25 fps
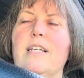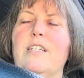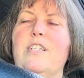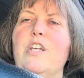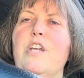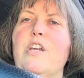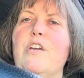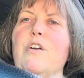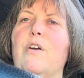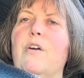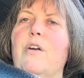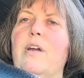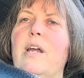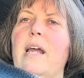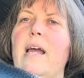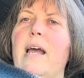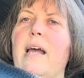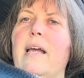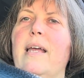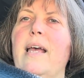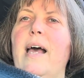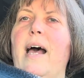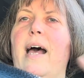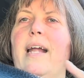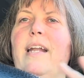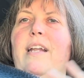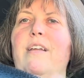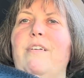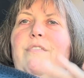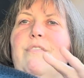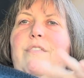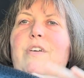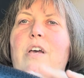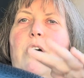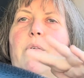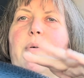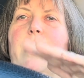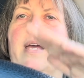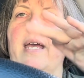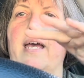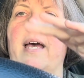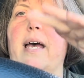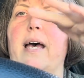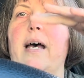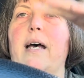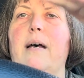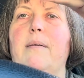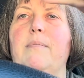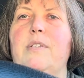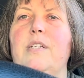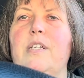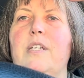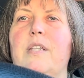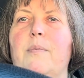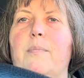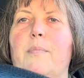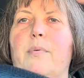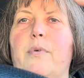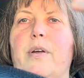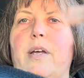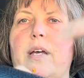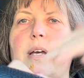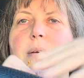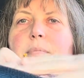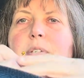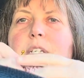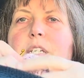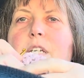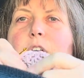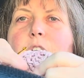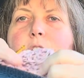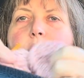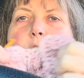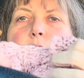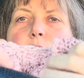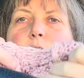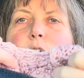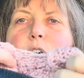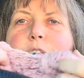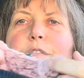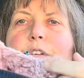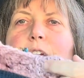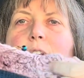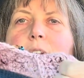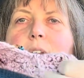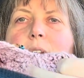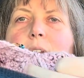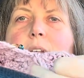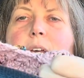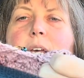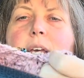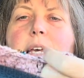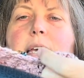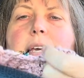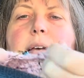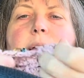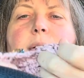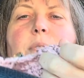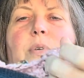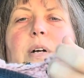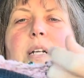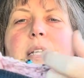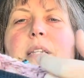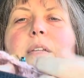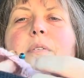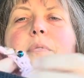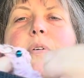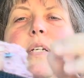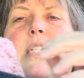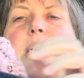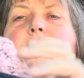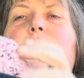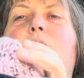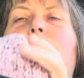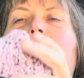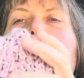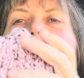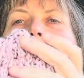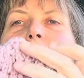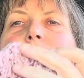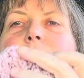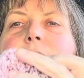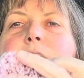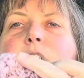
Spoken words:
So you're kind of going up to the brim to curve it. What the result is, it's